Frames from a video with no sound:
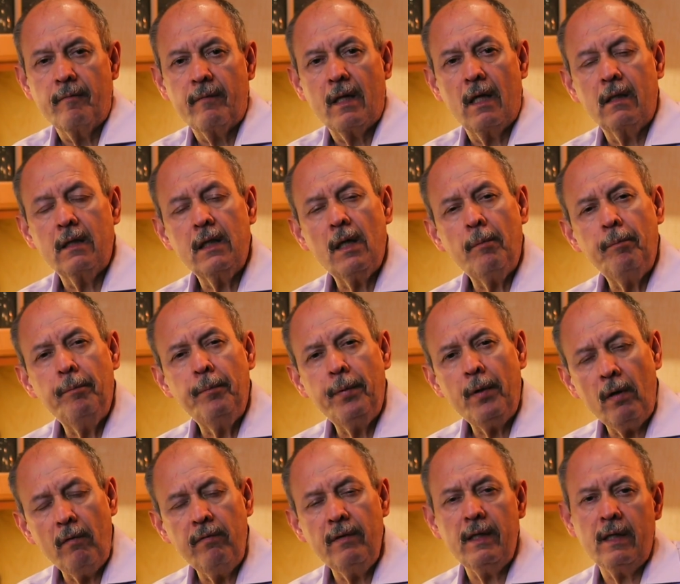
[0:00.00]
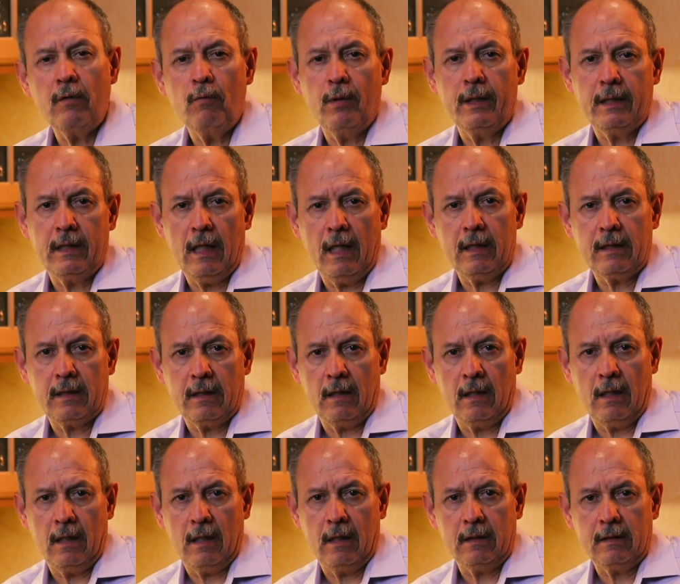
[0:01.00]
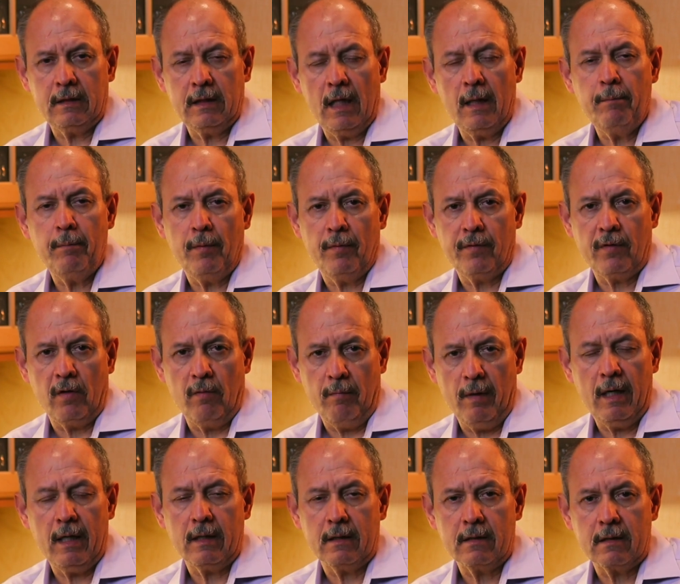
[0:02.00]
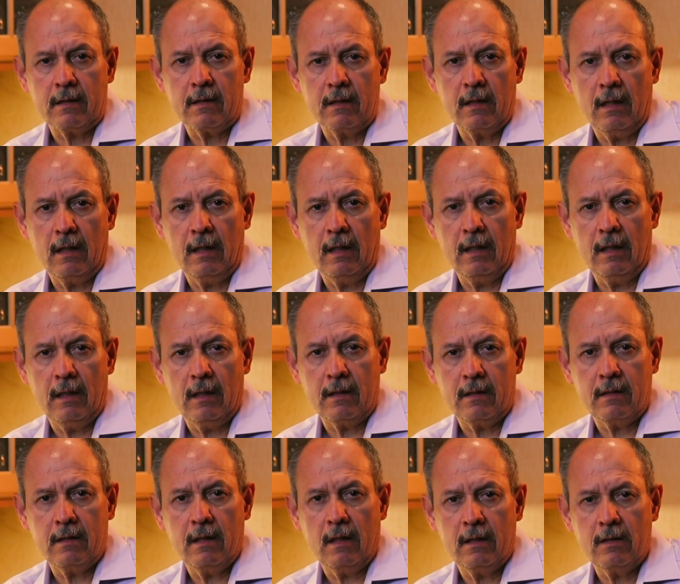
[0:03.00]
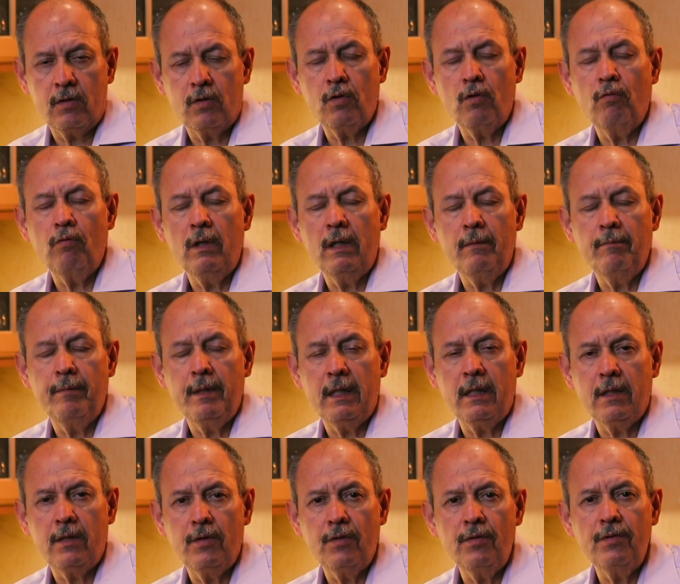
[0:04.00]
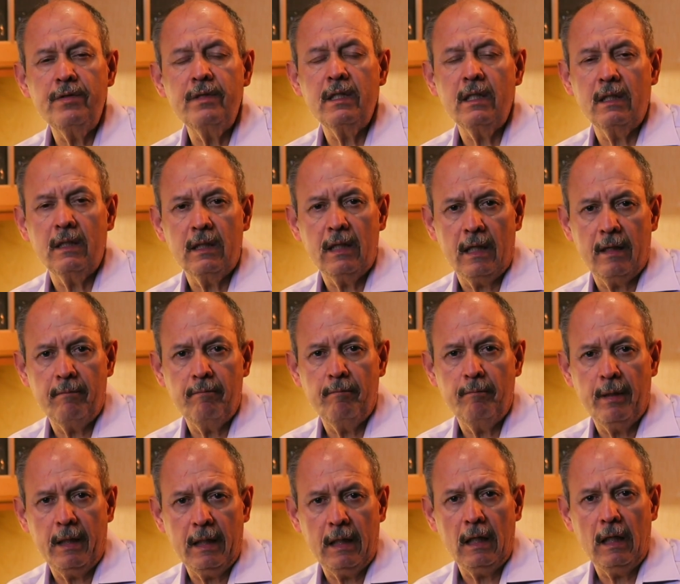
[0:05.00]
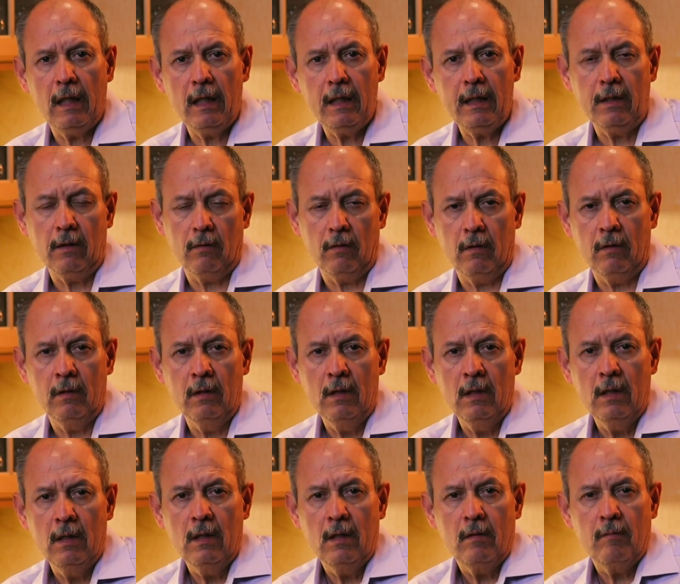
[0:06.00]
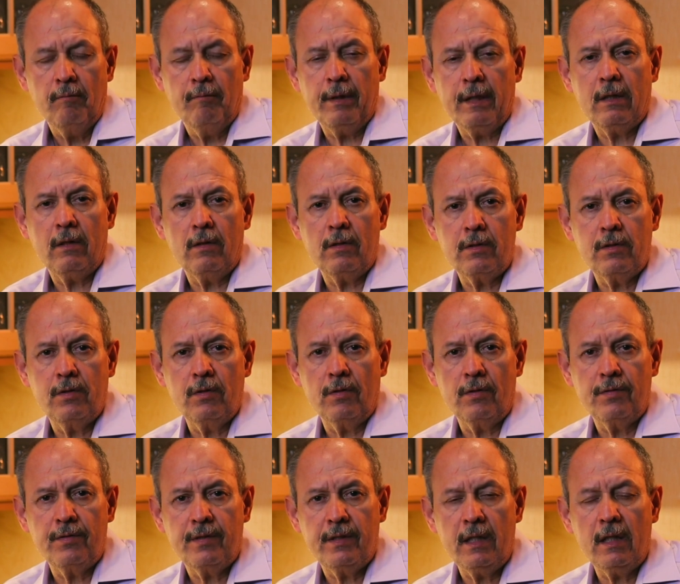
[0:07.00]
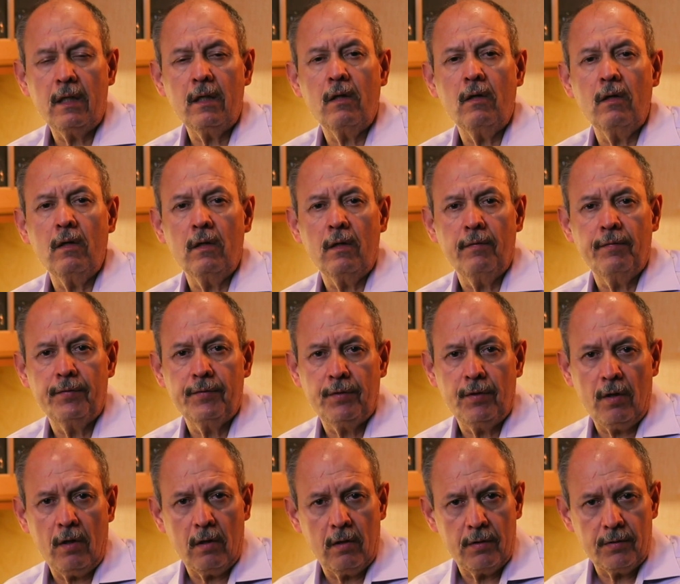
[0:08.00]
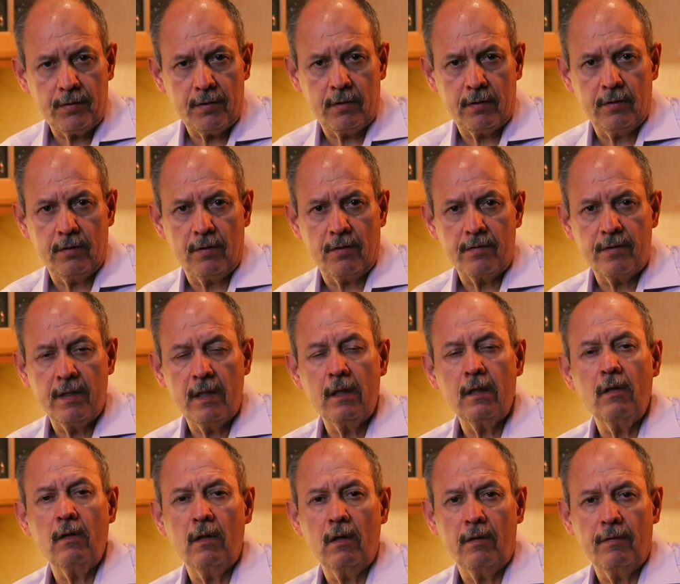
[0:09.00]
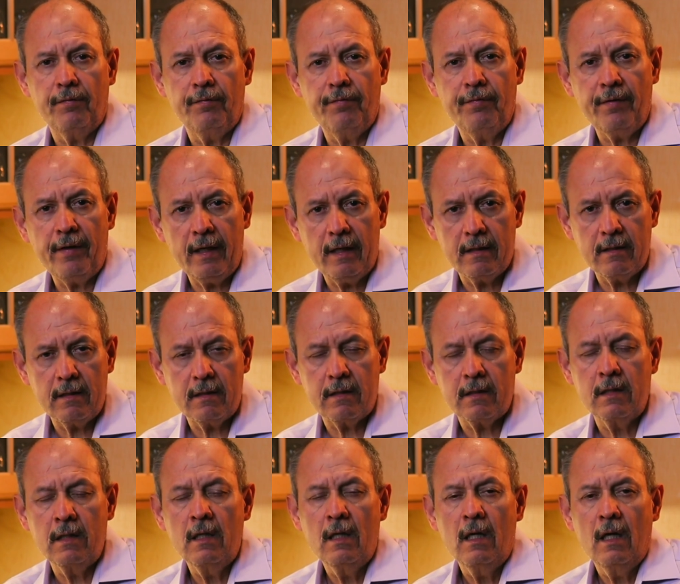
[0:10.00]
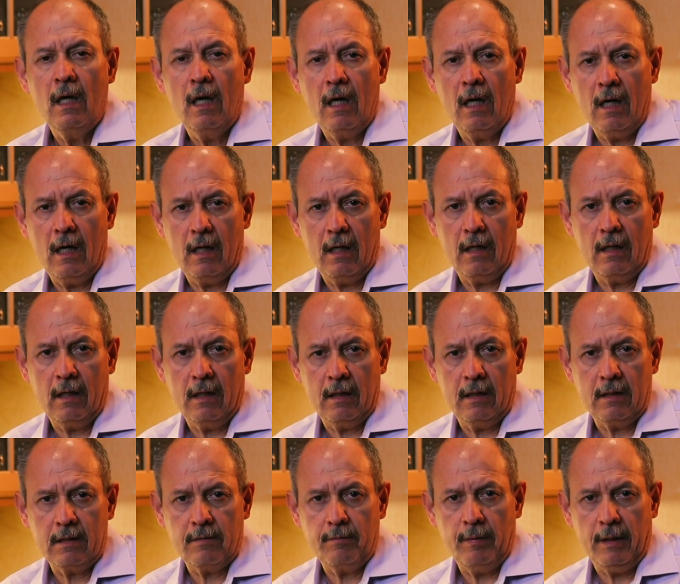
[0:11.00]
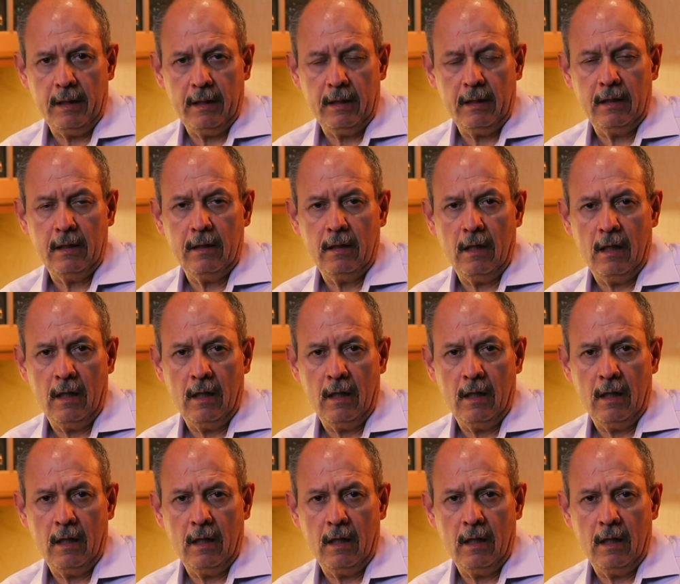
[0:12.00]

The problem with that type of commands is that you will be using them very little because your circle of trust, your circle of friends is very